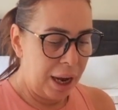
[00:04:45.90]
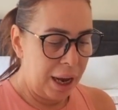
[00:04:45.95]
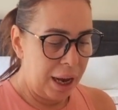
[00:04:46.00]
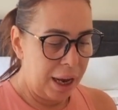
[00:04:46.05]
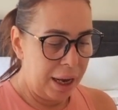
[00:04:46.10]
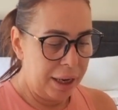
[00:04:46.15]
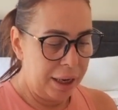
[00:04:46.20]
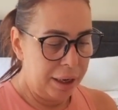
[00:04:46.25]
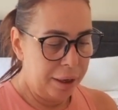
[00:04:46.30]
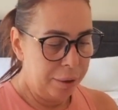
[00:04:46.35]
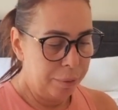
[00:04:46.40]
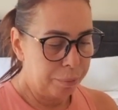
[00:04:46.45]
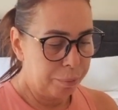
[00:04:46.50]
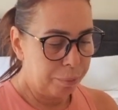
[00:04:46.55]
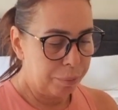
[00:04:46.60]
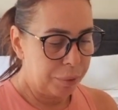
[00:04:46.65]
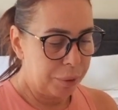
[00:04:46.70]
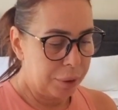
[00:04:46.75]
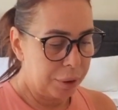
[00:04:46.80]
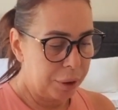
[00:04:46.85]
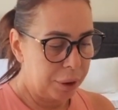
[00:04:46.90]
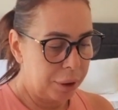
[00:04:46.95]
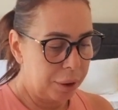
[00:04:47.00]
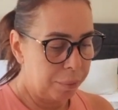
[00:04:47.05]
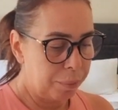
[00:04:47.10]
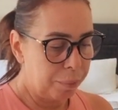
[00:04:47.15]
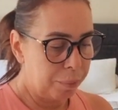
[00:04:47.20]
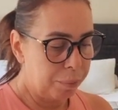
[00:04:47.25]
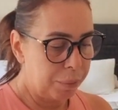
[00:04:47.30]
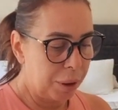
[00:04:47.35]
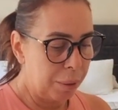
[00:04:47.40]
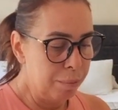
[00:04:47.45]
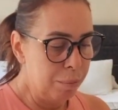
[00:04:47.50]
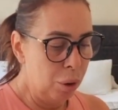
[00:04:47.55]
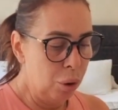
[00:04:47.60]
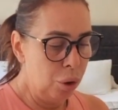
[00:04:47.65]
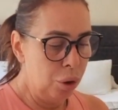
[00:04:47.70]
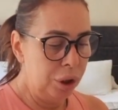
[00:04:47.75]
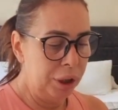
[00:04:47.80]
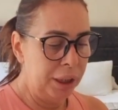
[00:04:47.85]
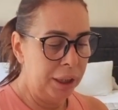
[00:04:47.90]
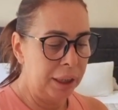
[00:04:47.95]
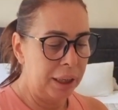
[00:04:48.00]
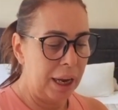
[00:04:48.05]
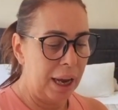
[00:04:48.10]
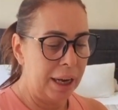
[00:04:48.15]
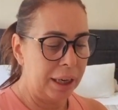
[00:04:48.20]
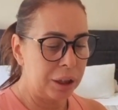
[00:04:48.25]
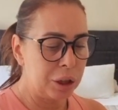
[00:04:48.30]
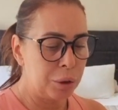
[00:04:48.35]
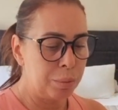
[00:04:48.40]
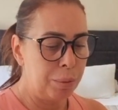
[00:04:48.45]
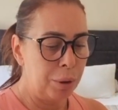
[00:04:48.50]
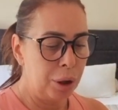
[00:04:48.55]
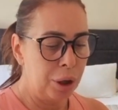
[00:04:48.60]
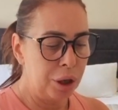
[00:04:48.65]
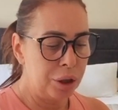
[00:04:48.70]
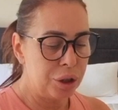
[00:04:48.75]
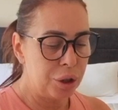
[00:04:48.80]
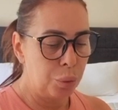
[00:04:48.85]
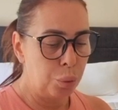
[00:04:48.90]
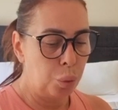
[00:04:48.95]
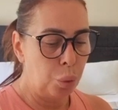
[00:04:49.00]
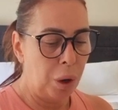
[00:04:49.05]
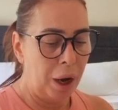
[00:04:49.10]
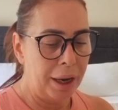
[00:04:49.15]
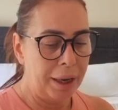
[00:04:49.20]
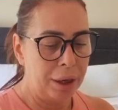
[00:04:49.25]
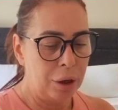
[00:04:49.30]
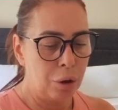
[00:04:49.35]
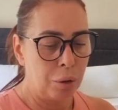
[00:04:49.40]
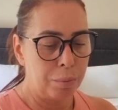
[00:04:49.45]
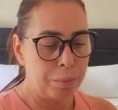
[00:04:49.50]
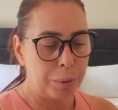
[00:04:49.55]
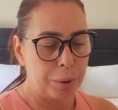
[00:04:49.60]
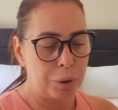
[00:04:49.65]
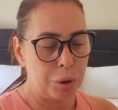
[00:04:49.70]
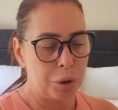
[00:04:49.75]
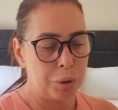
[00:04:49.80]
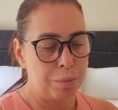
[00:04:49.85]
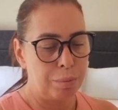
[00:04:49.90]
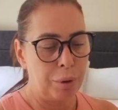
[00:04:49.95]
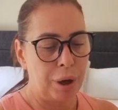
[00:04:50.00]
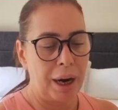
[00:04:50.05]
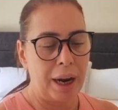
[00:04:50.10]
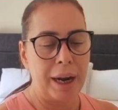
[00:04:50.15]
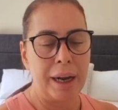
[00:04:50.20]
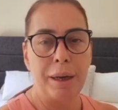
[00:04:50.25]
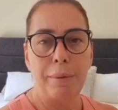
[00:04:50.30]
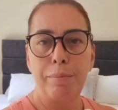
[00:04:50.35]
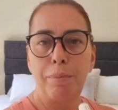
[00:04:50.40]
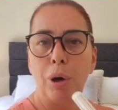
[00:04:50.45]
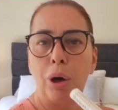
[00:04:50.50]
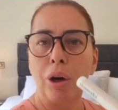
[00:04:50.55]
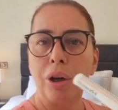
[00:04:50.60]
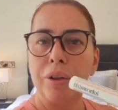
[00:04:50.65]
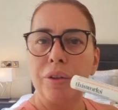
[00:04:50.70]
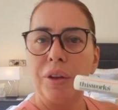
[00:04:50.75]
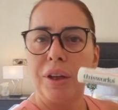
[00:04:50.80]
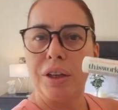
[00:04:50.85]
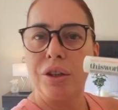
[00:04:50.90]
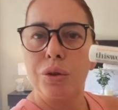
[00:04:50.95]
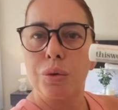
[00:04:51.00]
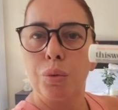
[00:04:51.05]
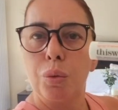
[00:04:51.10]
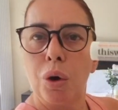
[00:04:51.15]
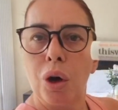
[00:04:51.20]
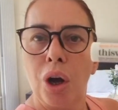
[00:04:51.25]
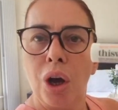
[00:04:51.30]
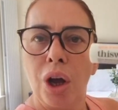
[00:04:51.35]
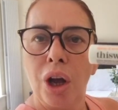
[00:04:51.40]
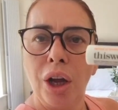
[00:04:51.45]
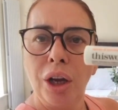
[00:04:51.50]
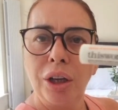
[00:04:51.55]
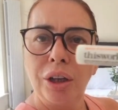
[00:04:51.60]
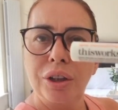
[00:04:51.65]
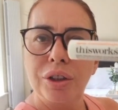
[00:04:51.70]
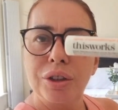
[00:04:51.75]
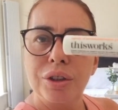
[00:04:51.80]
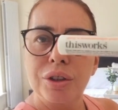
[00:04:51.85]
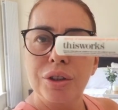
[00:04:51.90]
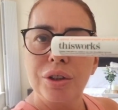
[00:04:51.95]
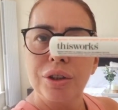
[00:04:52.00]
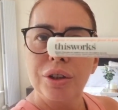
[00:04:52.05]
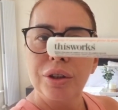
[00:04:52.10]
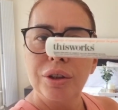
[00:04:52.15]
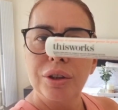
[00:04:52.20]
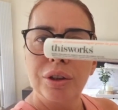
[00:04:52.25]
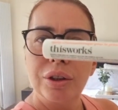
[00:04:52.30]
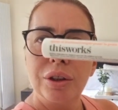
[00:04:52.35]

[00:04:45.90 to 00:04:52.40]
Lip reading: a Morning Expert Wake Up Spray by This Works.